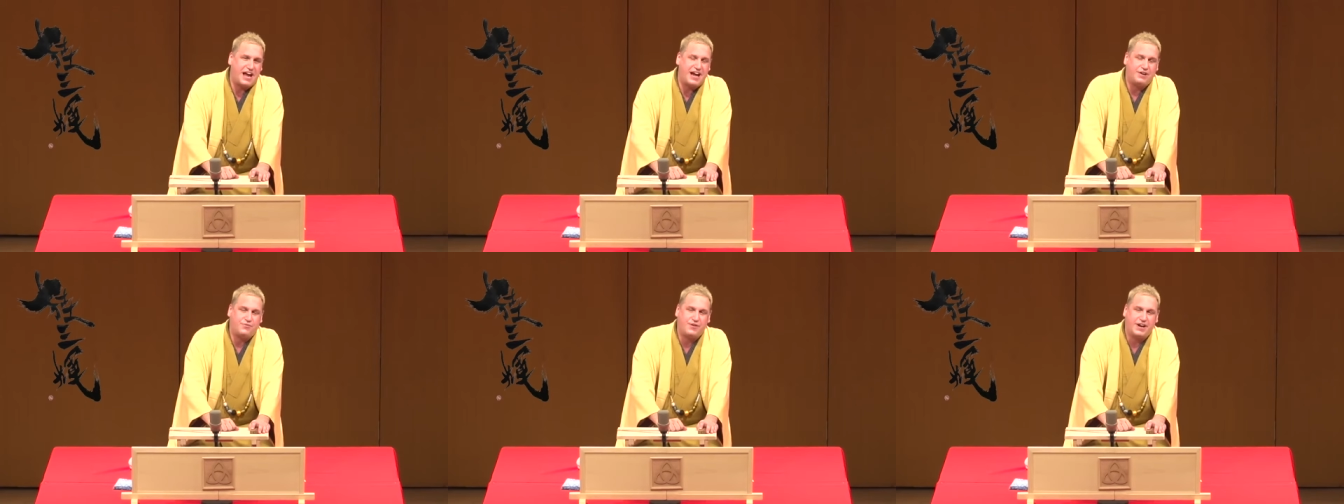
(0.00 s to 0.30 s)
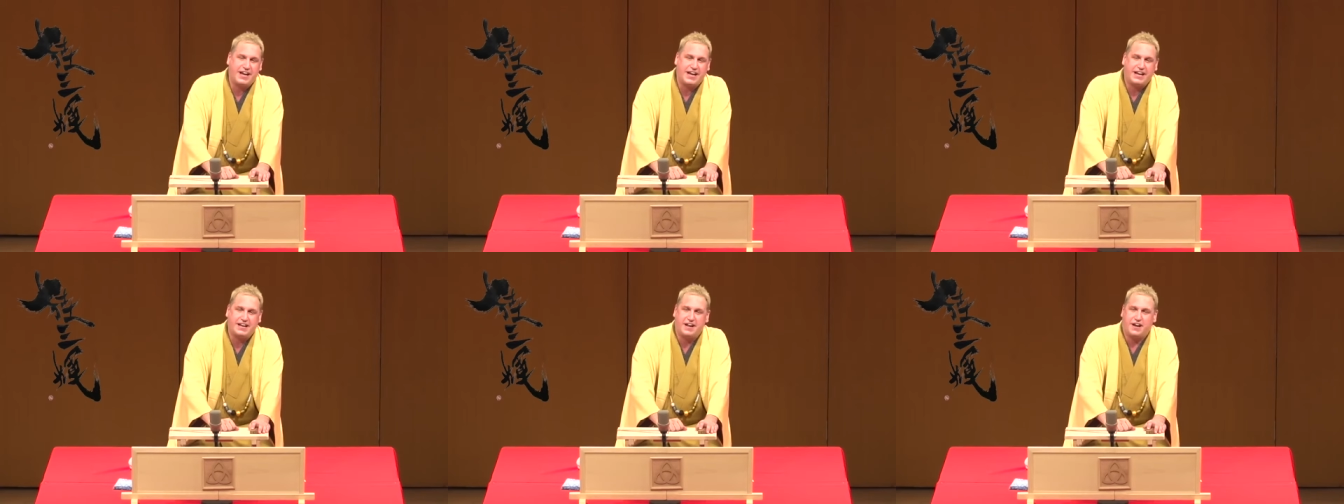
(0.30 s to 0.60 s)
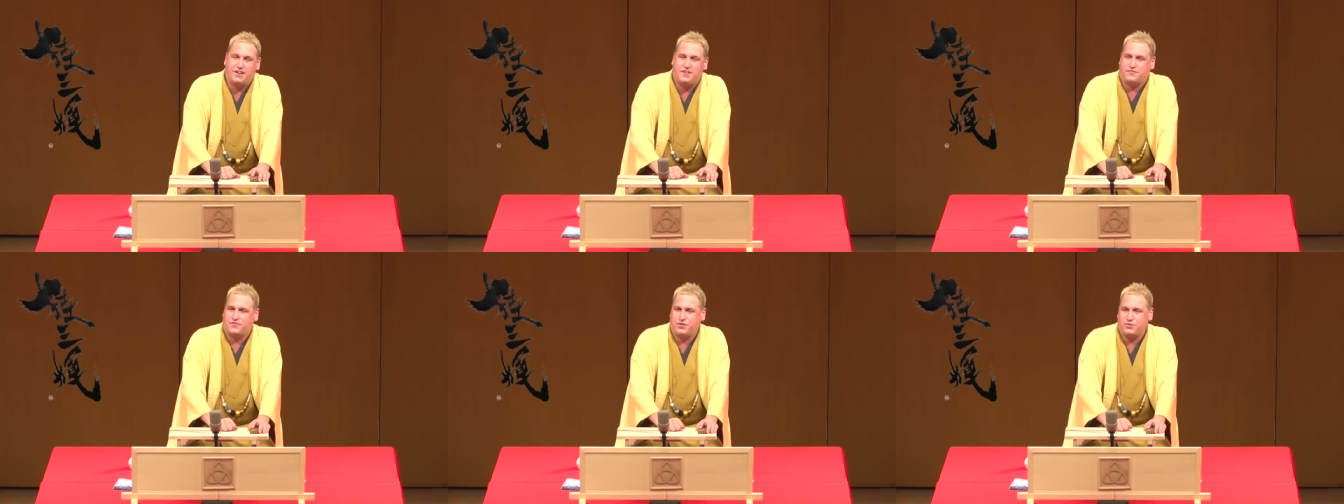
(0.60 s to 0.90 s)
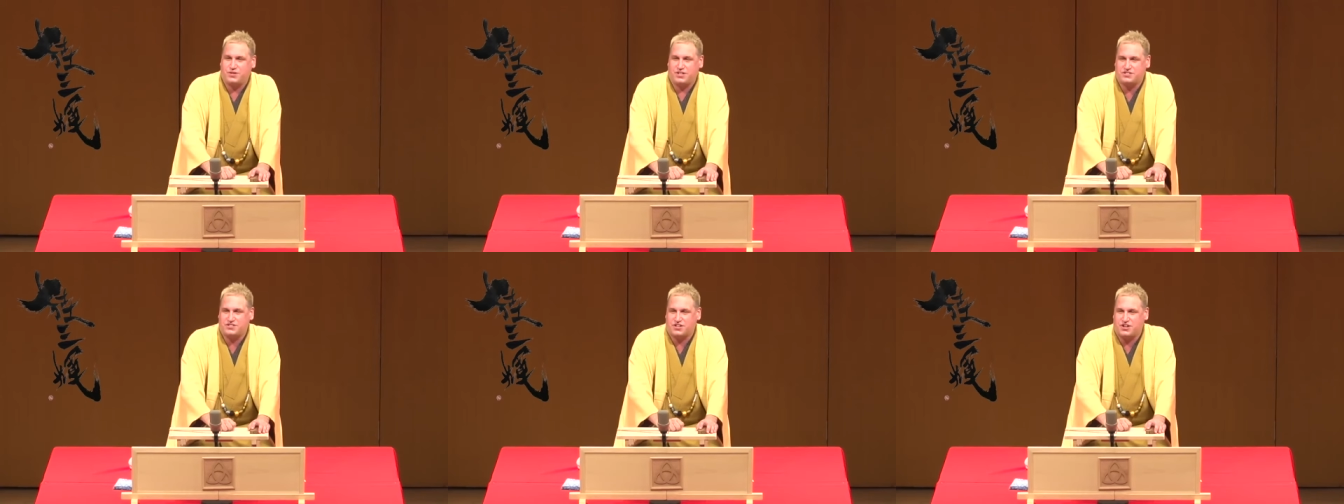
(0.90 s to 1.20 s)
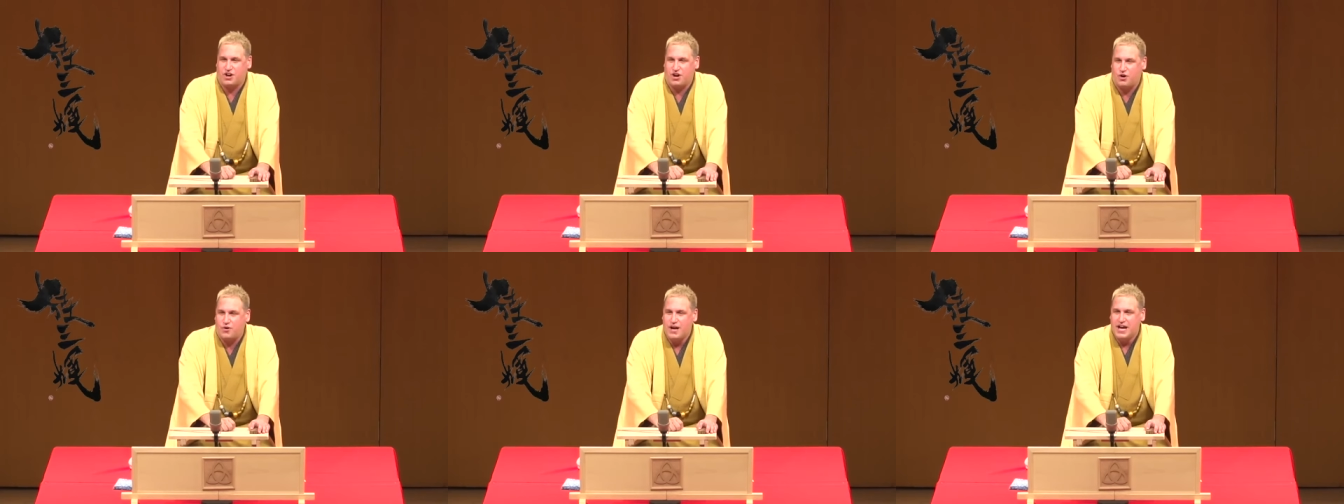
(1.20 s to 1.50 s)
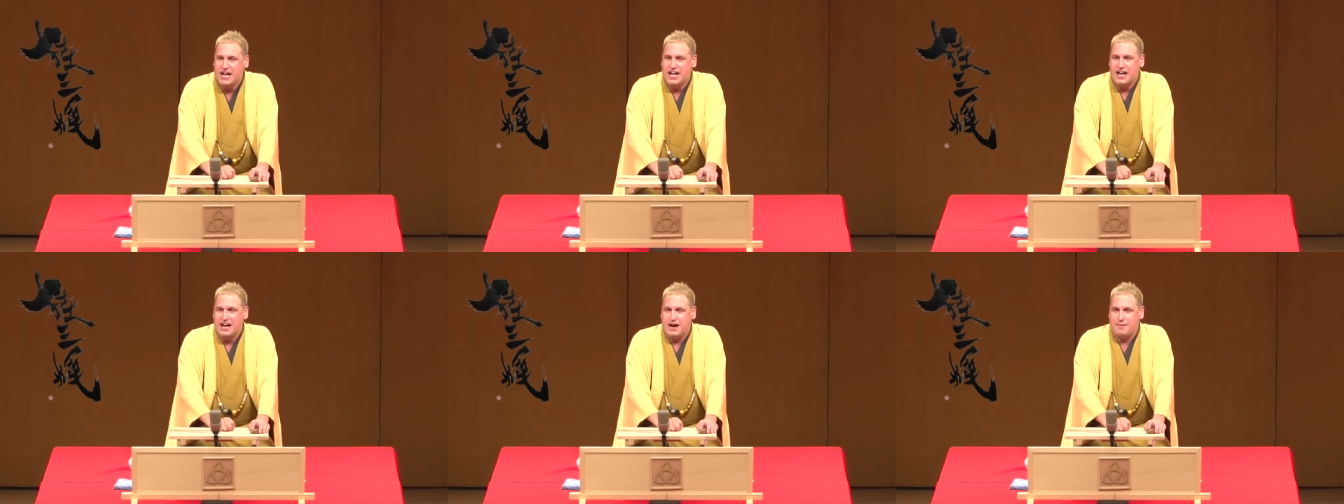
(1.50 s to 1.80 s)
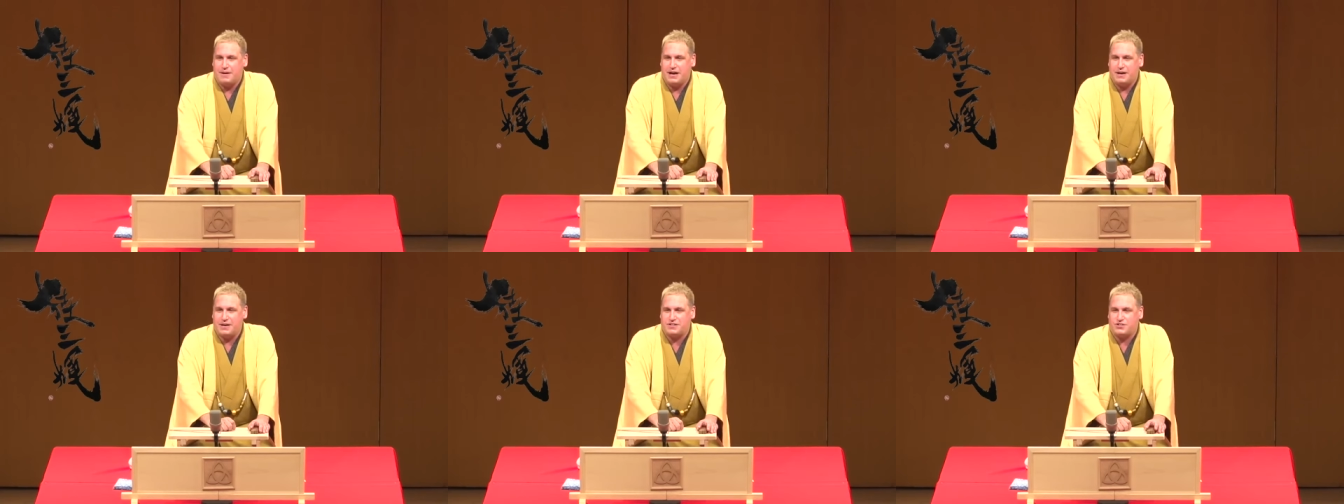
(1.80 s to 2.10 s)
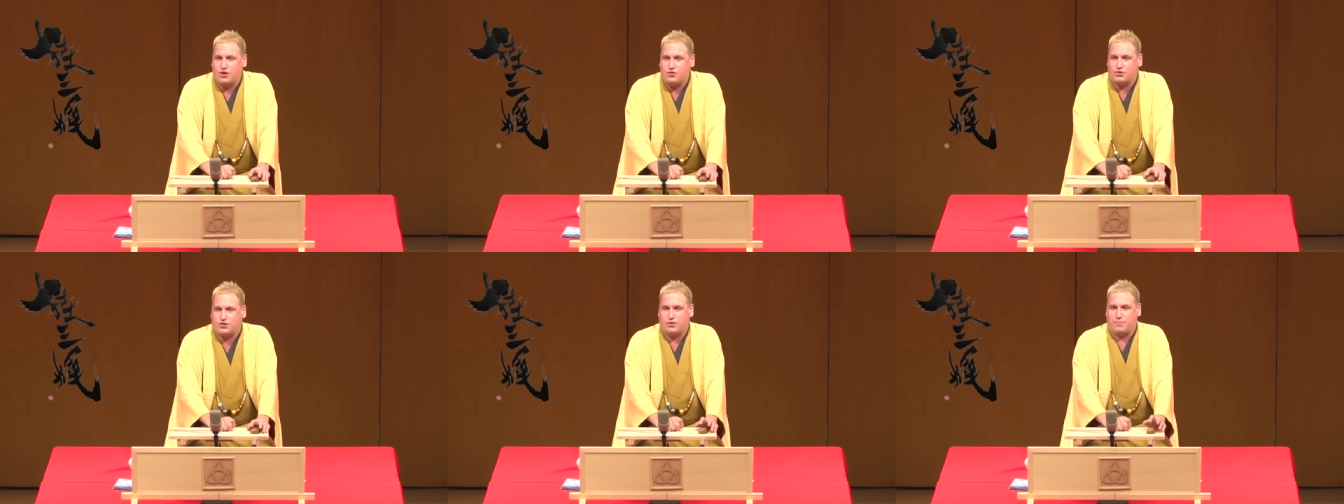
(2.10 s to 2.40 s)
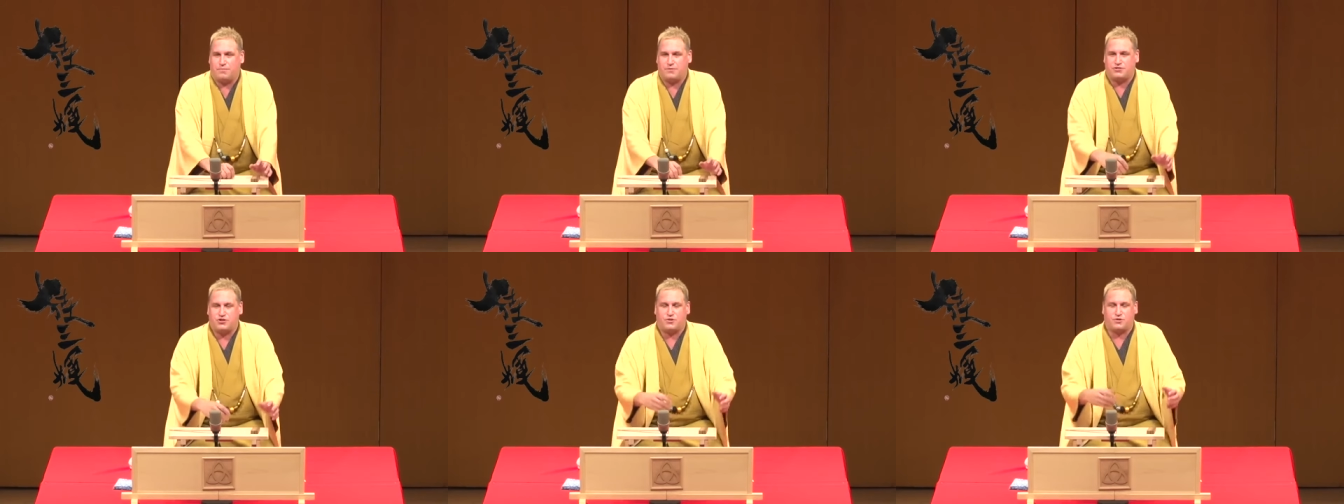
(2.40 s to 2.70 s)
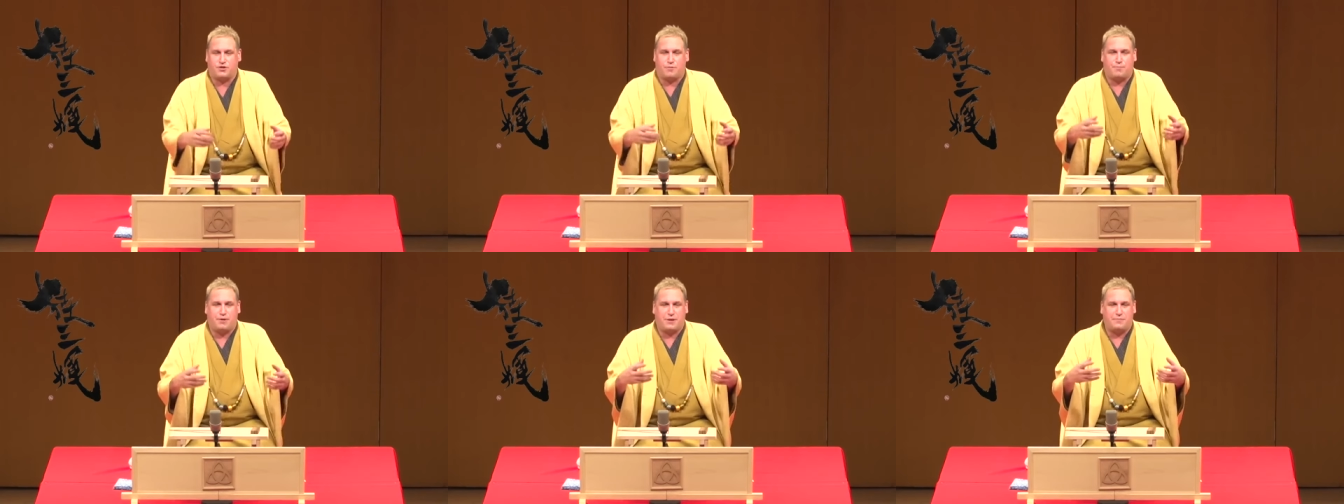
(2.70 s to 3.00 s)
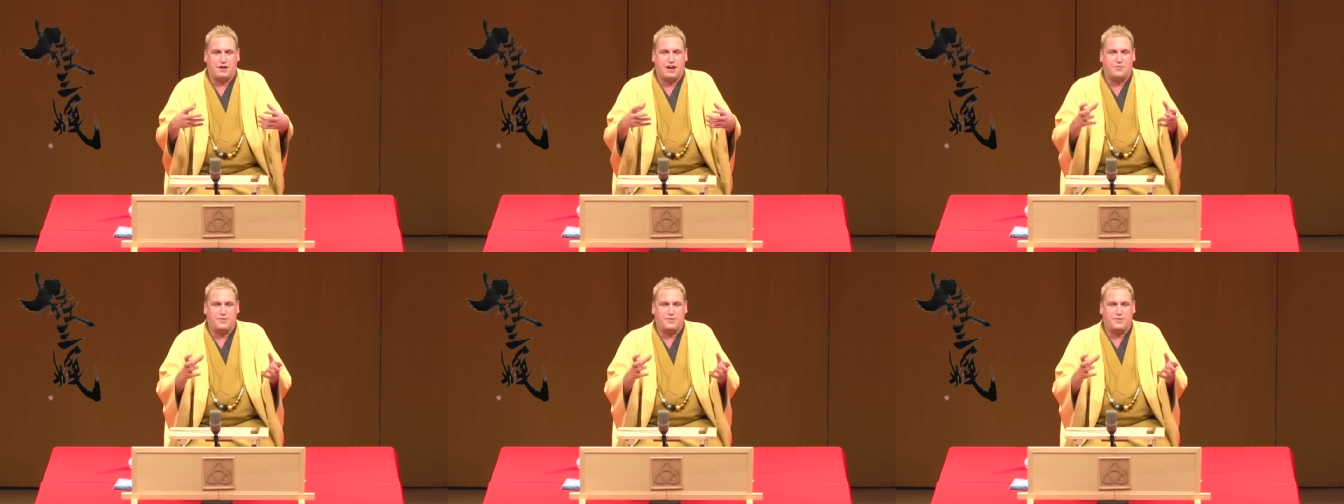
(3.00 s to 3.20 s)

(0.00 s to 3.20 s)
I ran out a few years ago of um, my Tokyo, Tokyo apartment.